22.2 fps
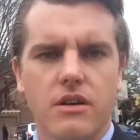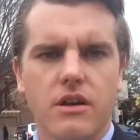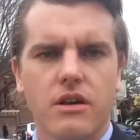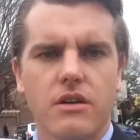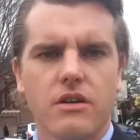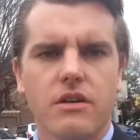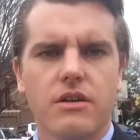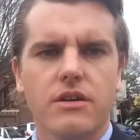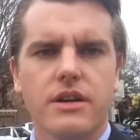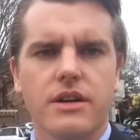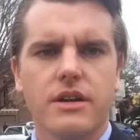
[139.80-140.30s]

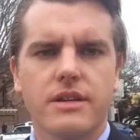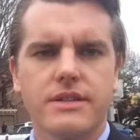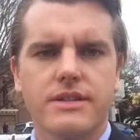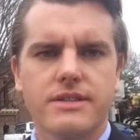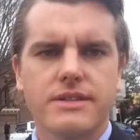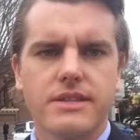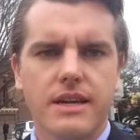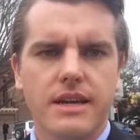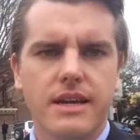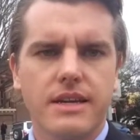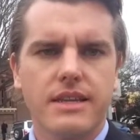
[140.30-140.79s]
Her Honour could
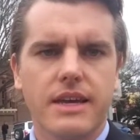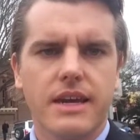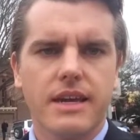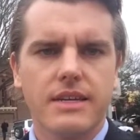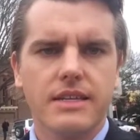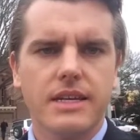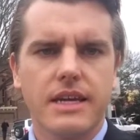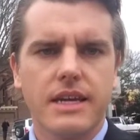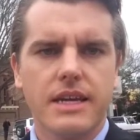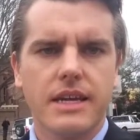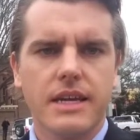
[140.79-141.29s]
see
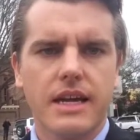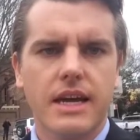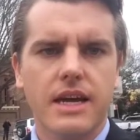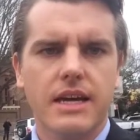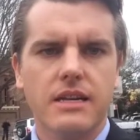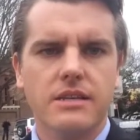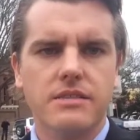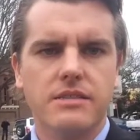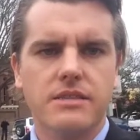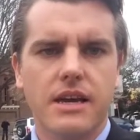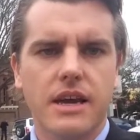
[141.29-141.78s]
that he
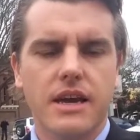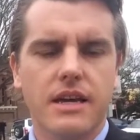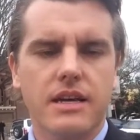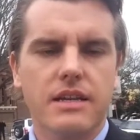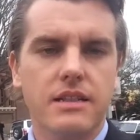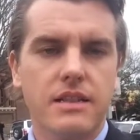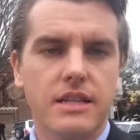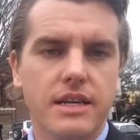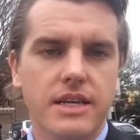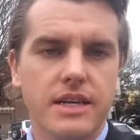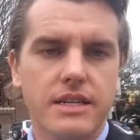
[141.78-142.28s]
has a
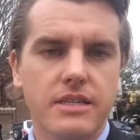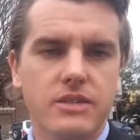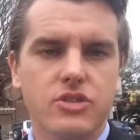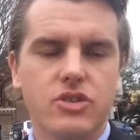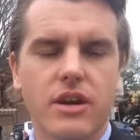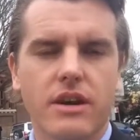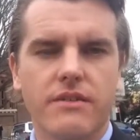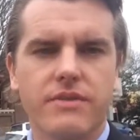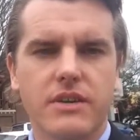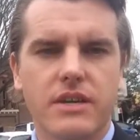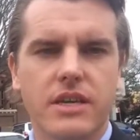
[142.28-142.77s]
clean
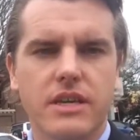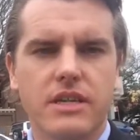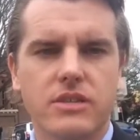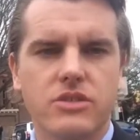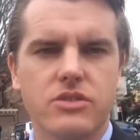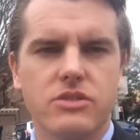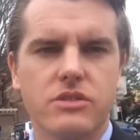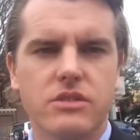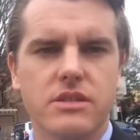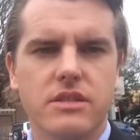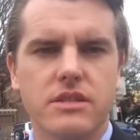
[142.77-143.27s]
traffic
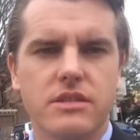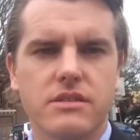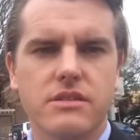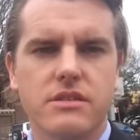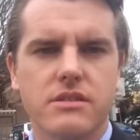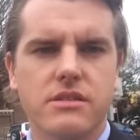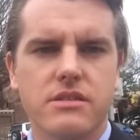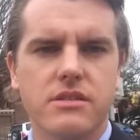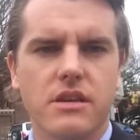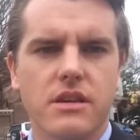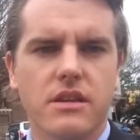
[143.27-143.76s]
history. This
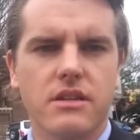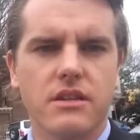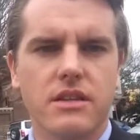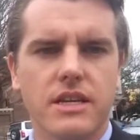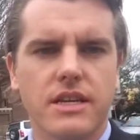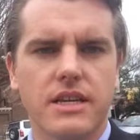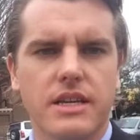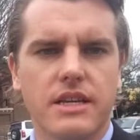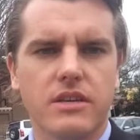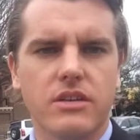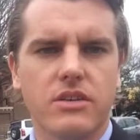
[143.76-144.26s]
is
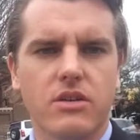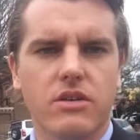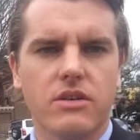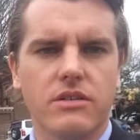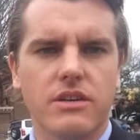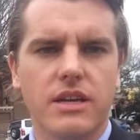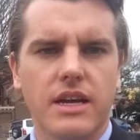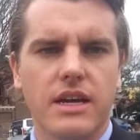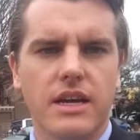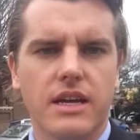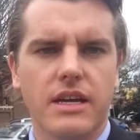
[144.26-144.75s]
certainly not
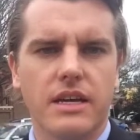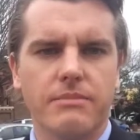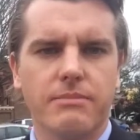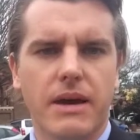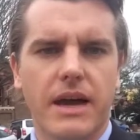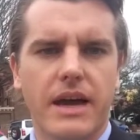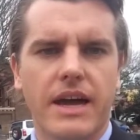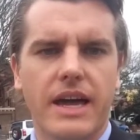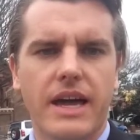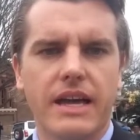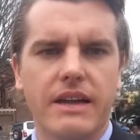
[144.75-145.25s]
a
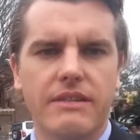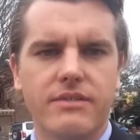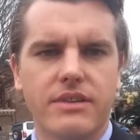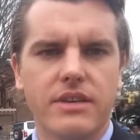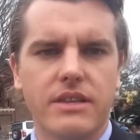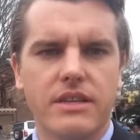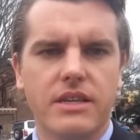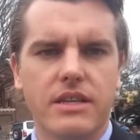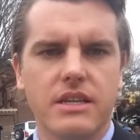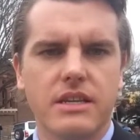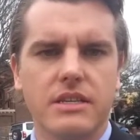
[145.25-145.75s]
behaviour
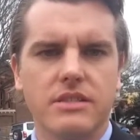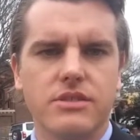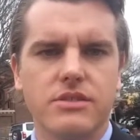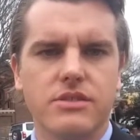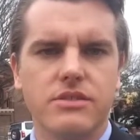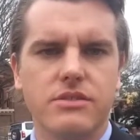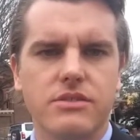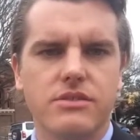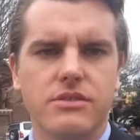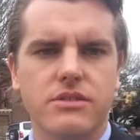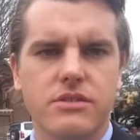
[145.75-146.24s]
that he's
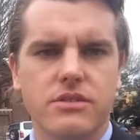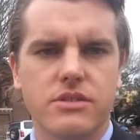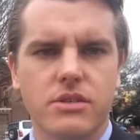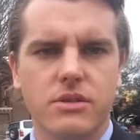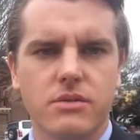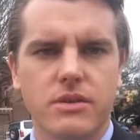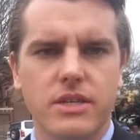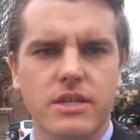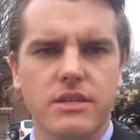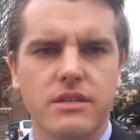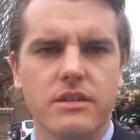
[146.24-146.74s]
used to
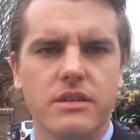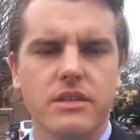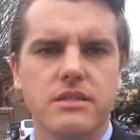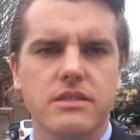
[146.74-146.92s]
doing.